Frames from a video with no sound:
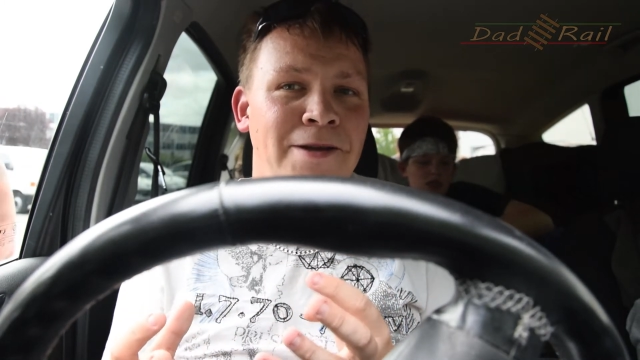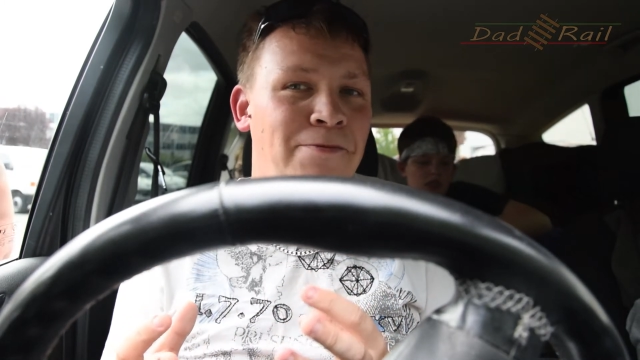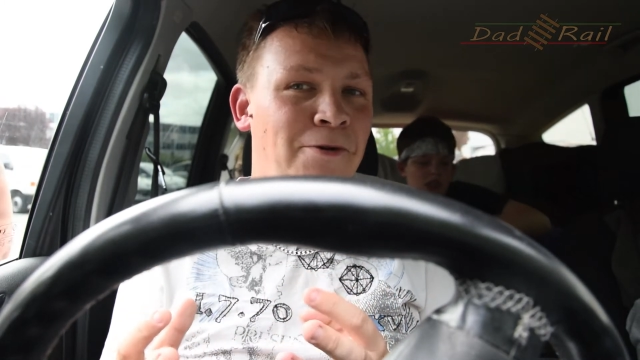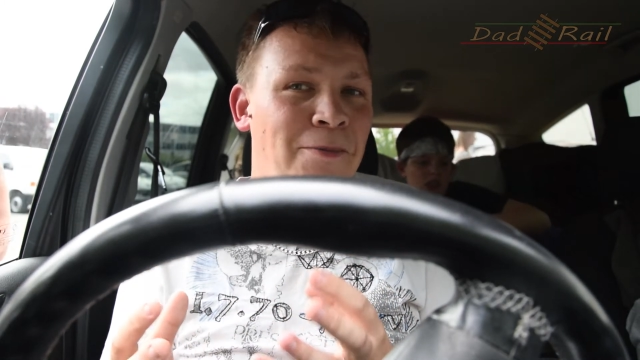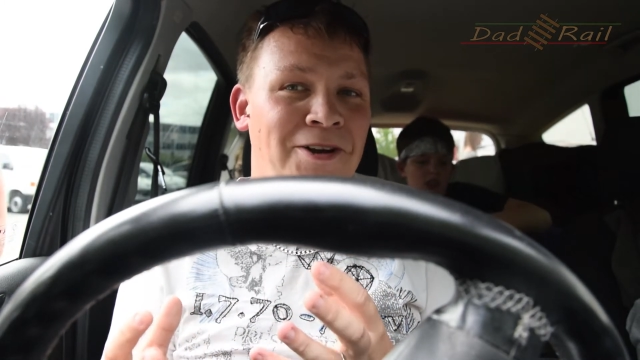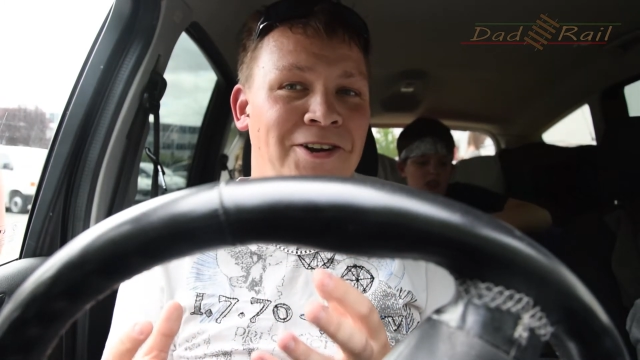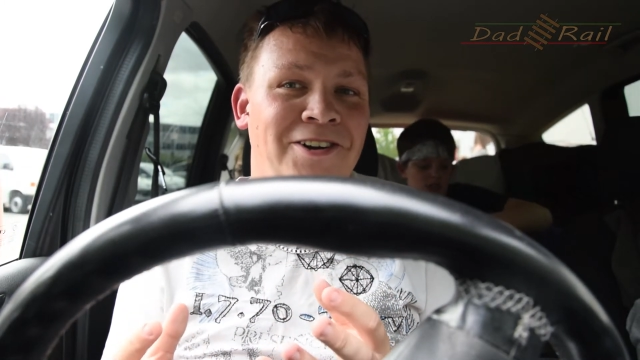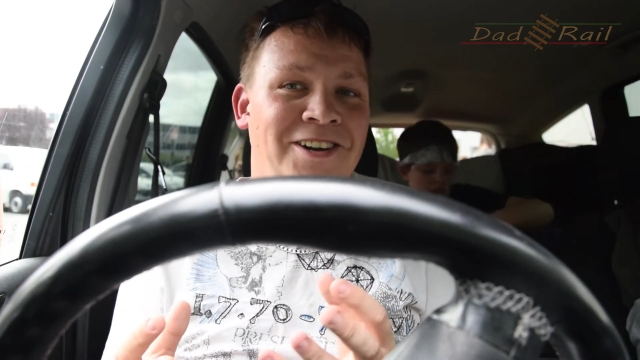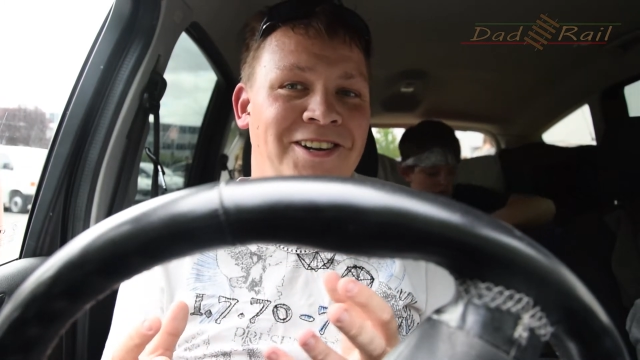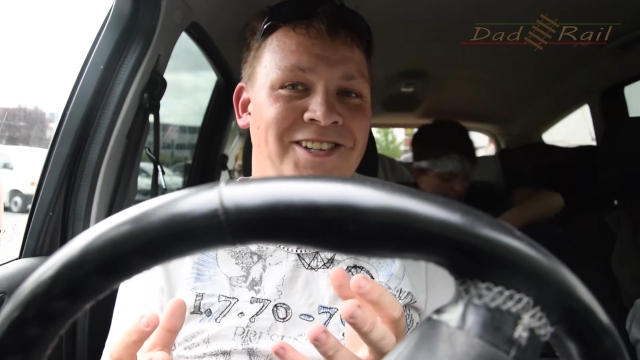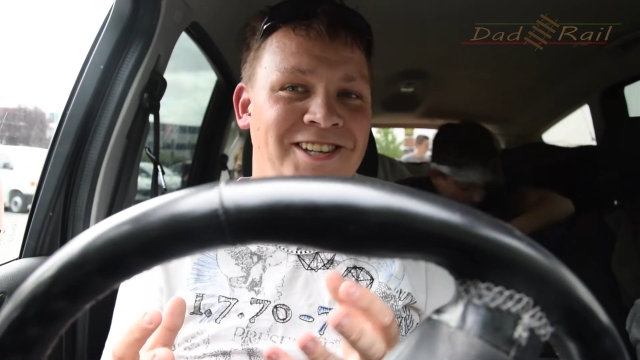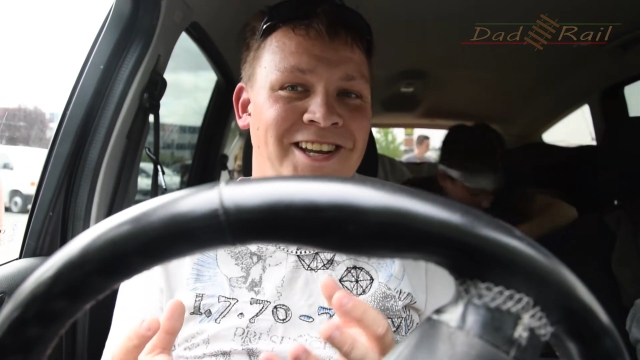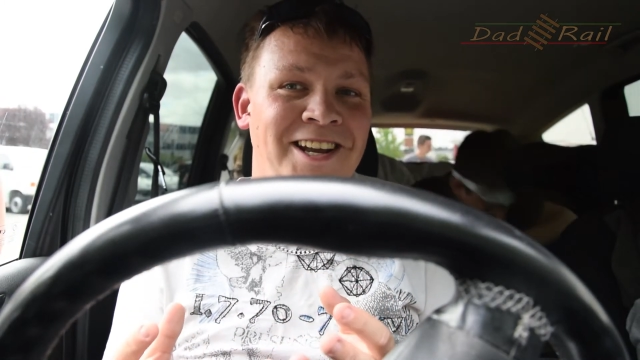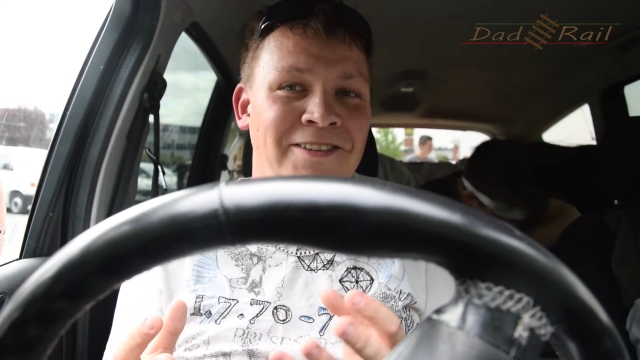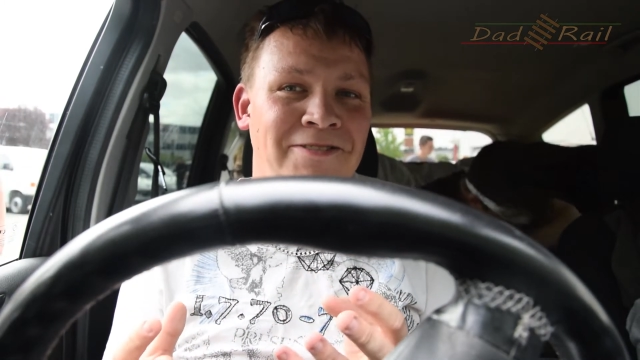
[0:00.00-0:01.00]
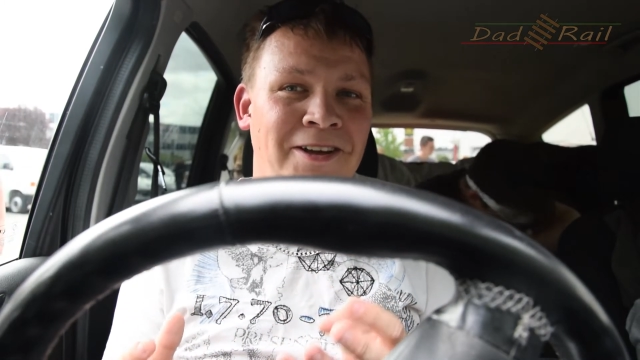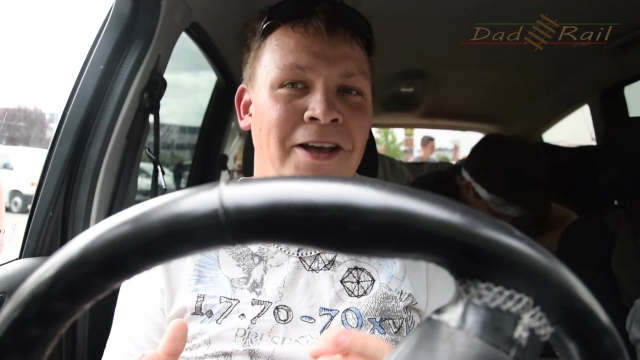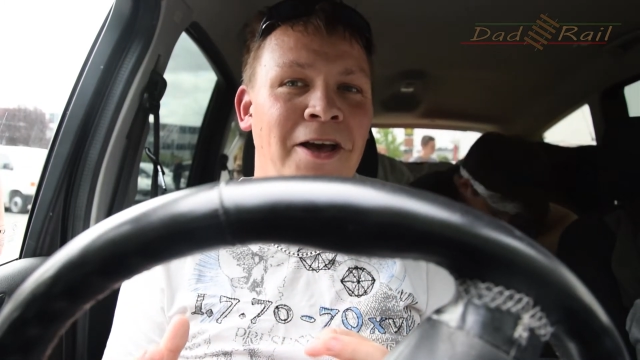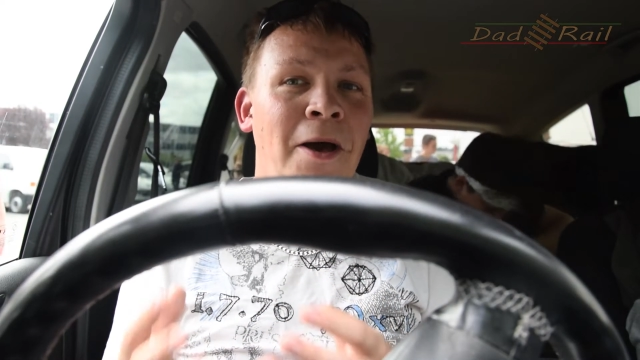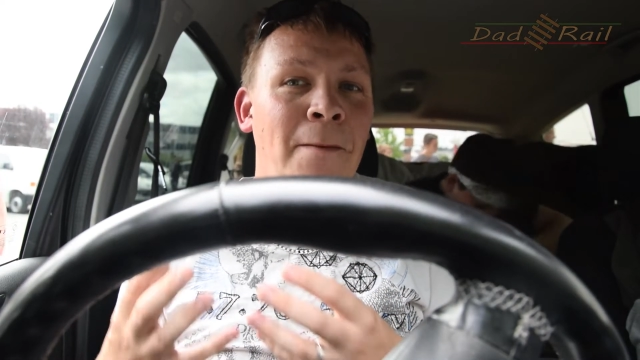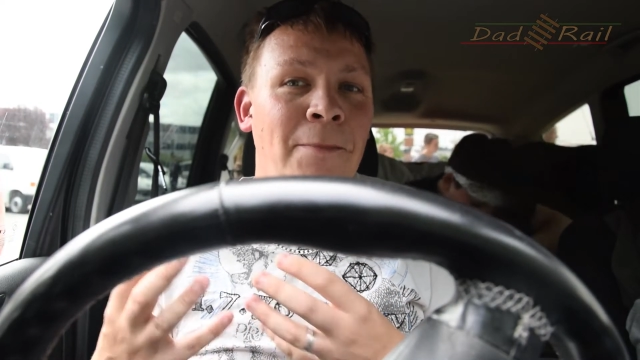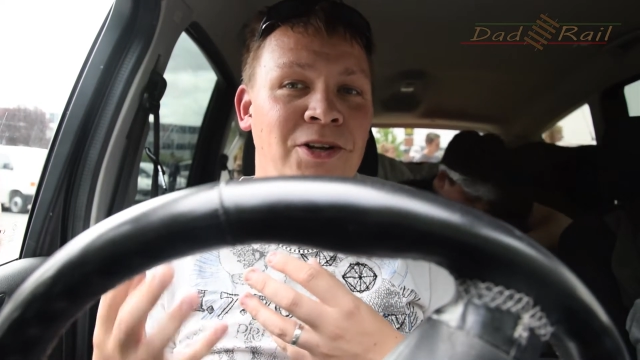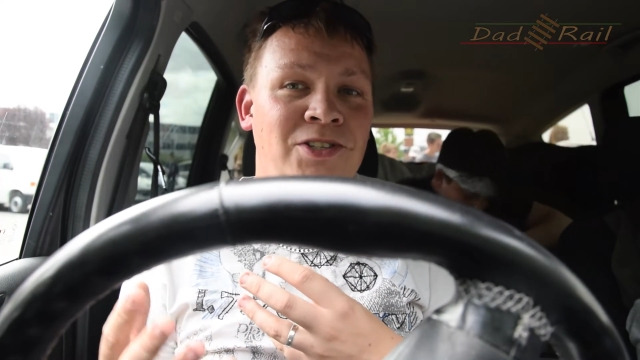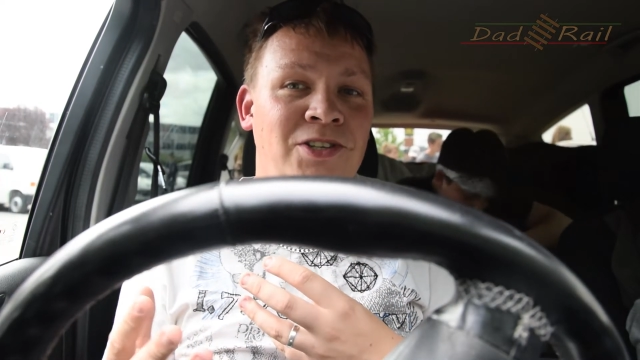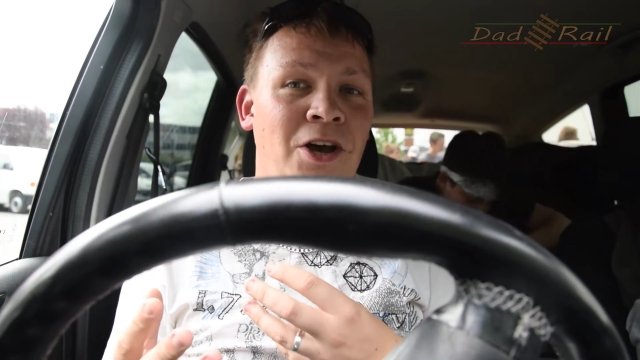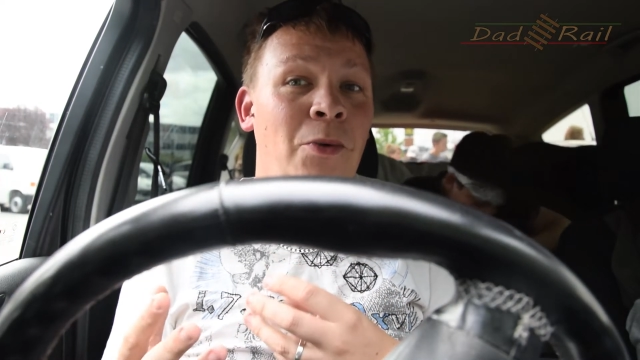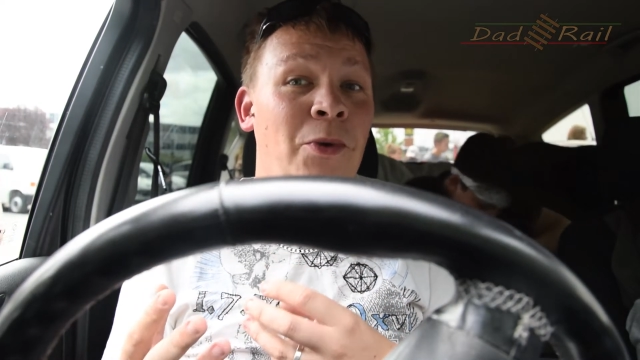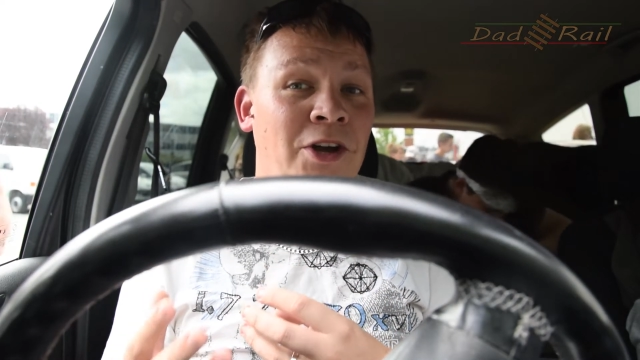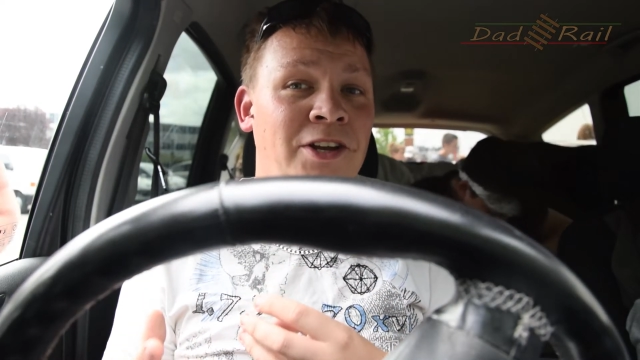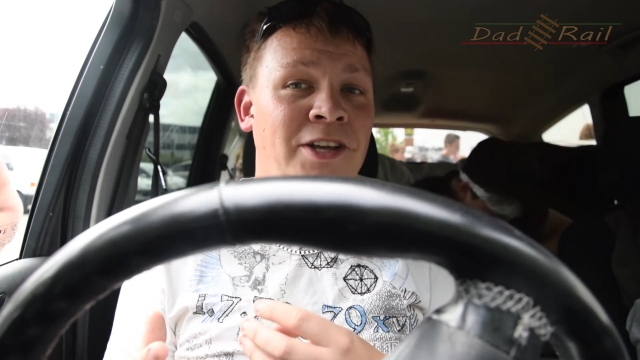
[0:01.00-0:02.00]
You're probably not going to see anything, but
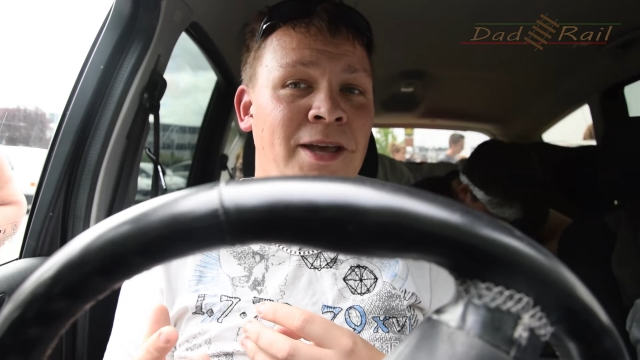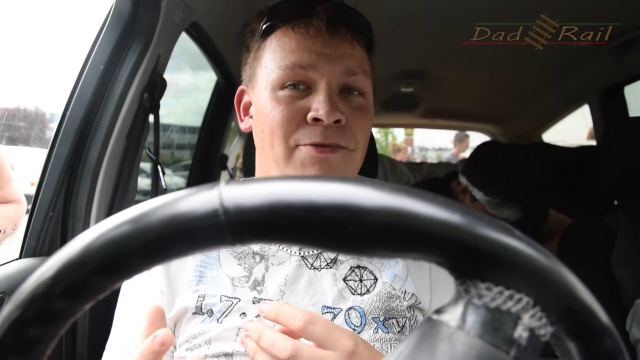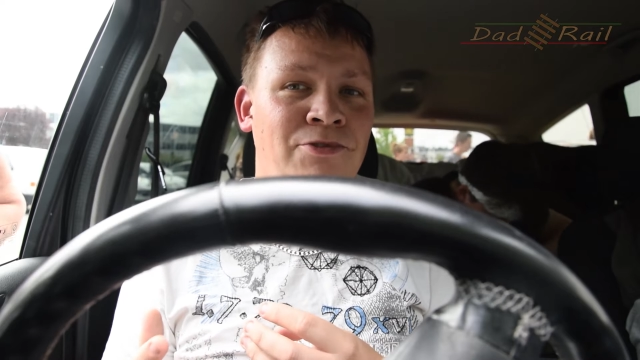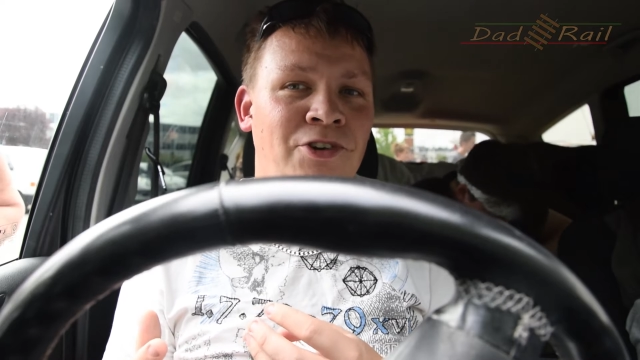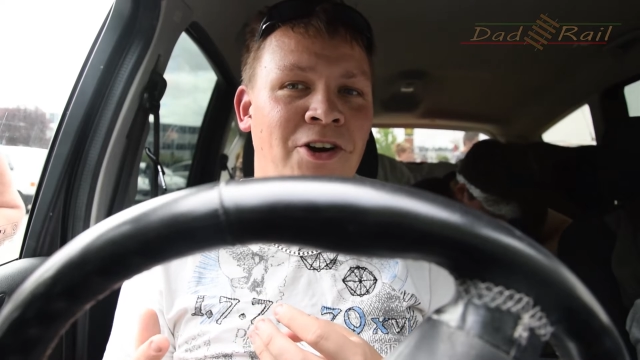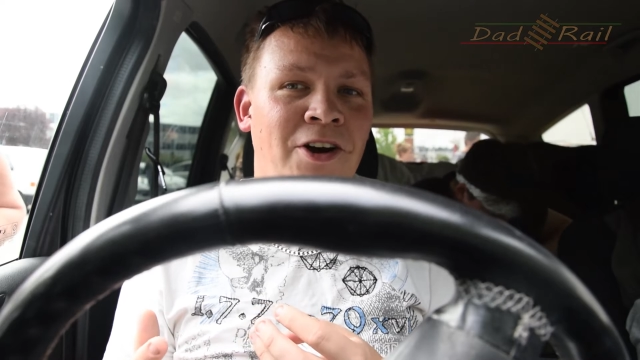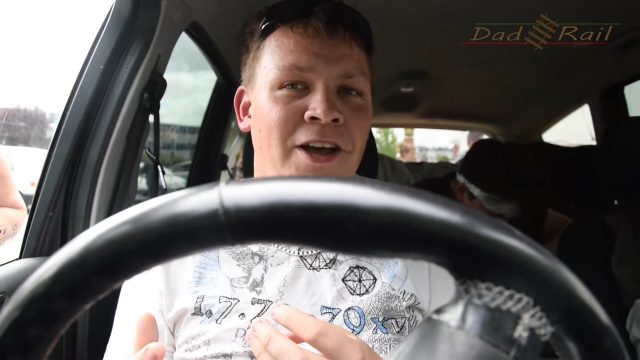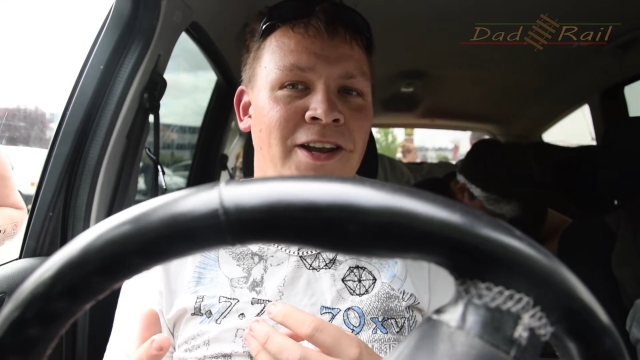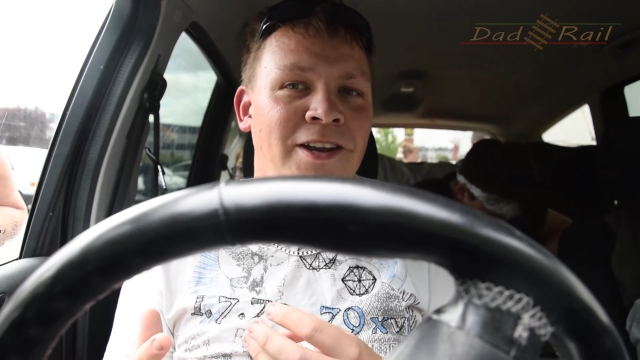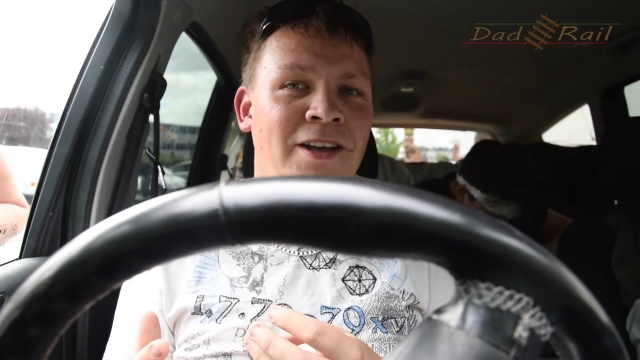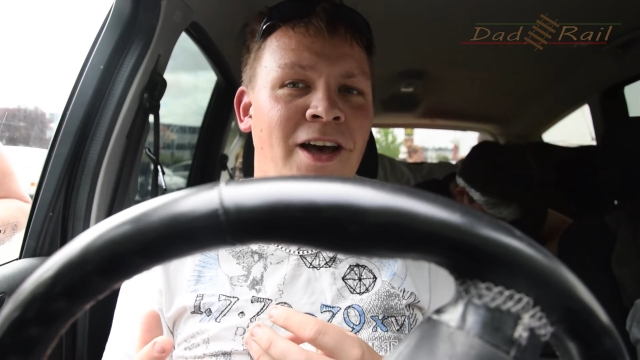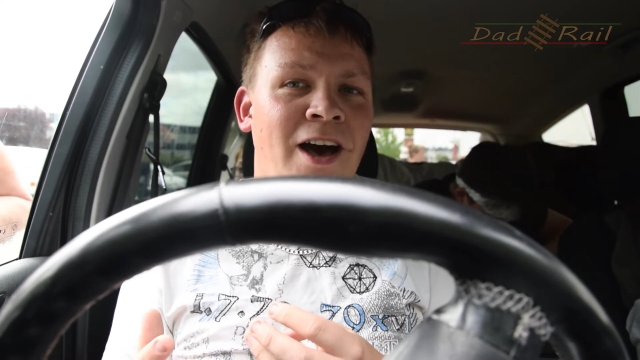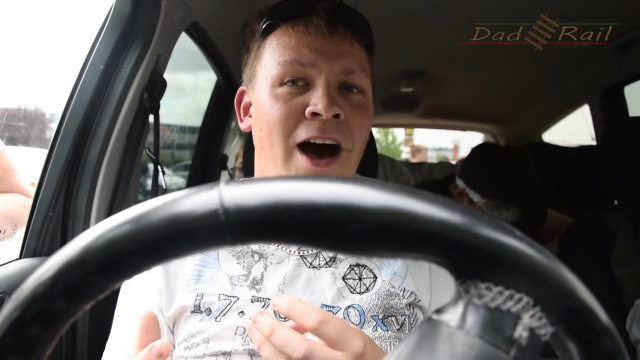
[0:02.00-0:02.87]
we're going to keep trying.